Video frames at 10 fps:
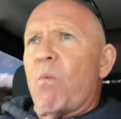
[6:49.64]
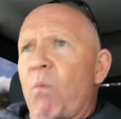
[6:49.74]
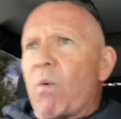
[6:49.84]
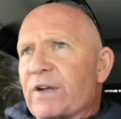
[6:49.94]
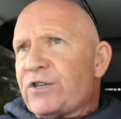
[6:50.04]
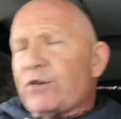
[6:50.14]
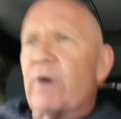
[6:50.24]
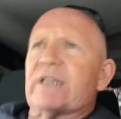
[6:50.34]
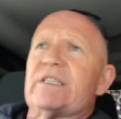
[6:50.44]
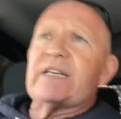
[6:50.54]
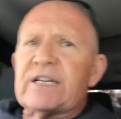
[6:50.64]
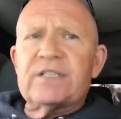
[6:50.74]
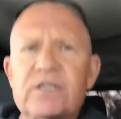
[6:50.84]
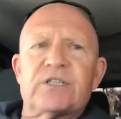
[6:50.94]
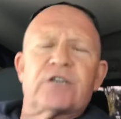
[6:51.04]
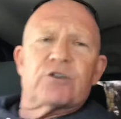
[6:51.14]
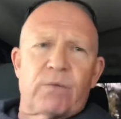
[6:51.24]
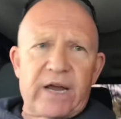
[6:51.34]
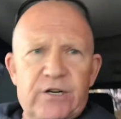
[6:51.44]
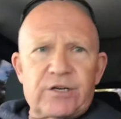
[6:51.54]
Once you assess the
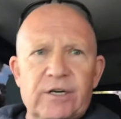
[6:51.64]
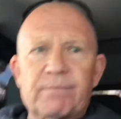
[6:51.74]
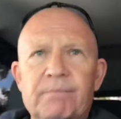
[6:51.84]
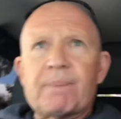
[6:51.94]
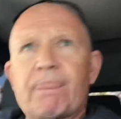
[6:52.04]
situation,